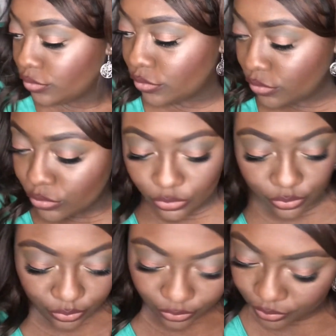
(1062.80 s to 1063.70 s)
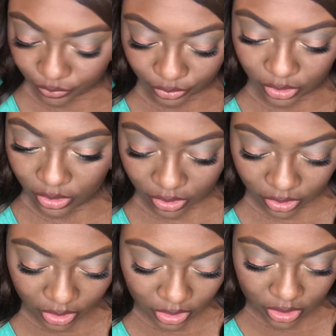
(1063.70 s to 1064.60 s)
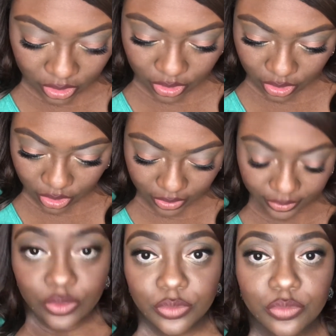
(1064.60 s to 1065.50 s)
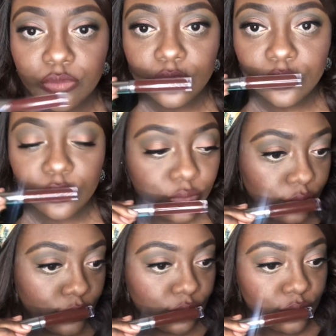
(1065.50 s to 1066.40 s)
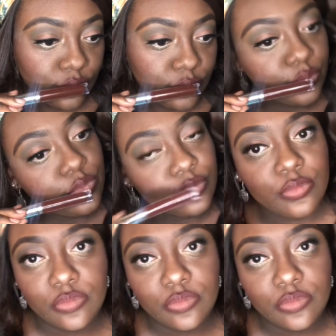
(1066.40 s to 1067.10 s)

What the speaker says: Yes, Pandora was playing some good music, y'all. Jamming out.